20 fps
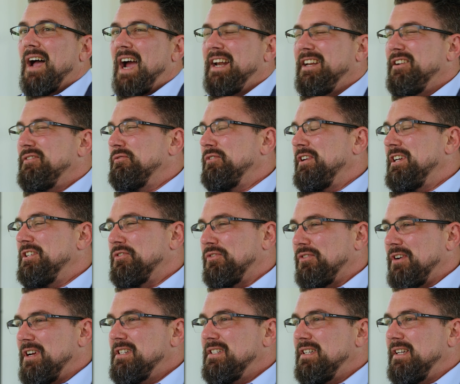I didn't really
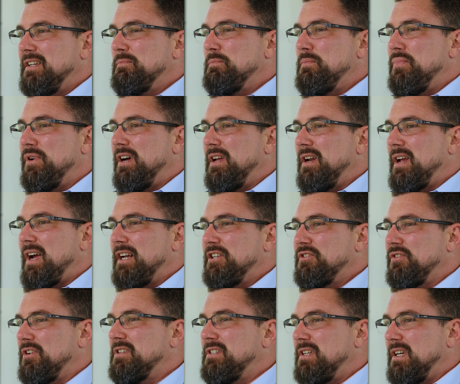trust it, but I
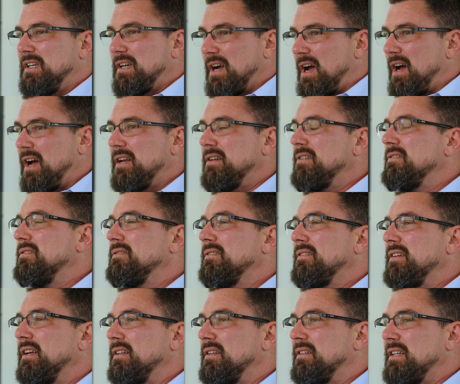trusted
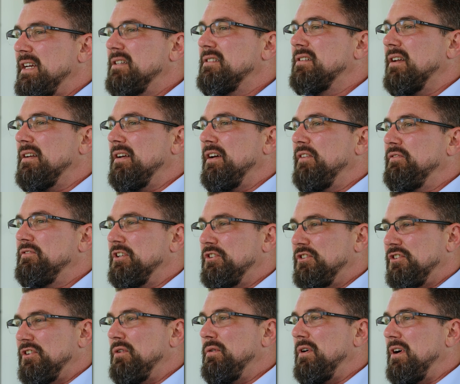God at least enough to
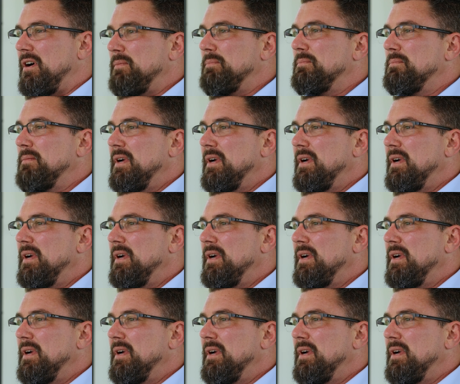show up.